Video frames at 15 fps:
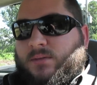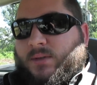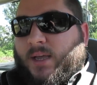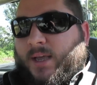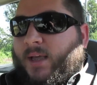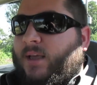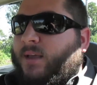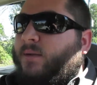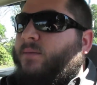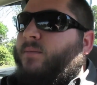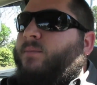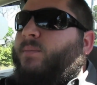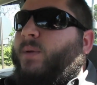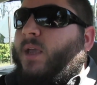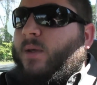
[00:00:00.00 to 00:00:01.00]

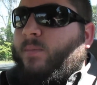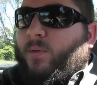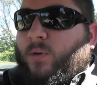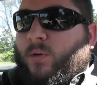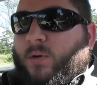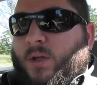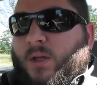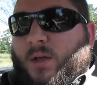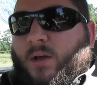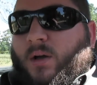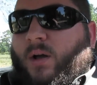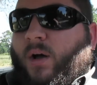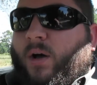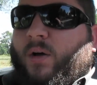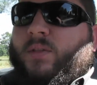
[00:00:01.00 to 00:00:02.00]
And people
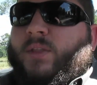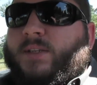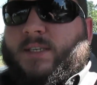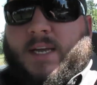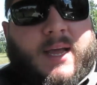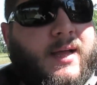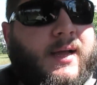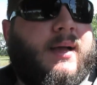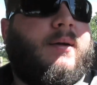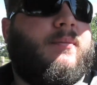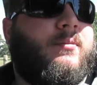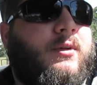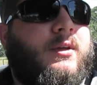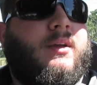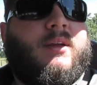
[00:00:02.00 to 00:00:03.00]
all the
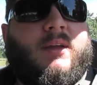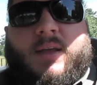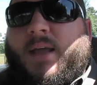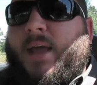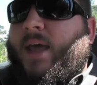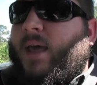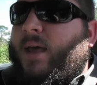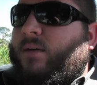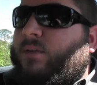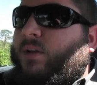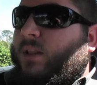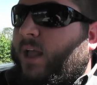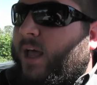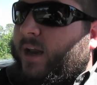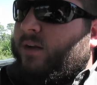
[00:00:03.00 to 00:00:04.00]
time have a
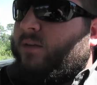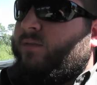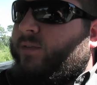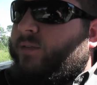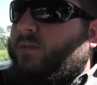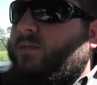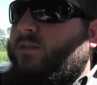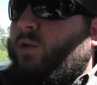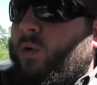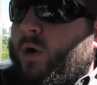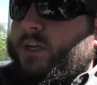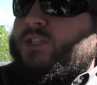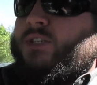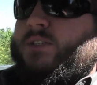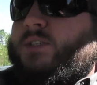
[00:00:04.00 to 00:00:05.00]
lot of
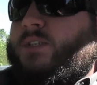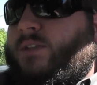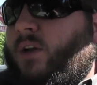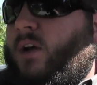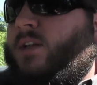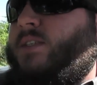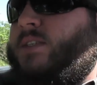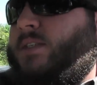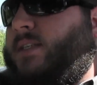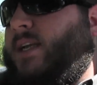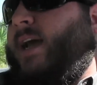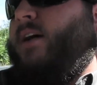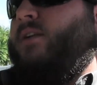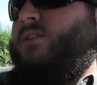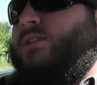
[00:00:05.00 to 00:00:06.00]
questions and thoughts and
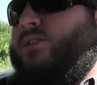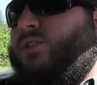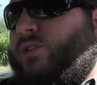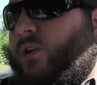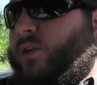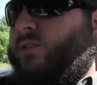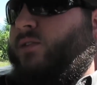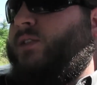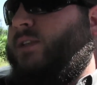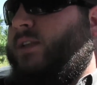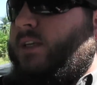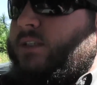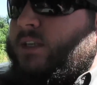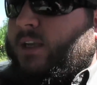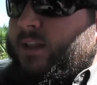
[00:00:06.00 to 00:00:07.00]
doubts and struggles and
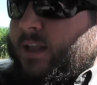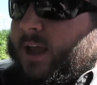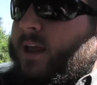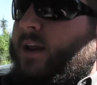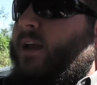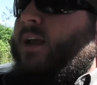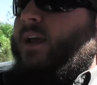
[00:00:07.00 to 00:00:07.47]
things like that.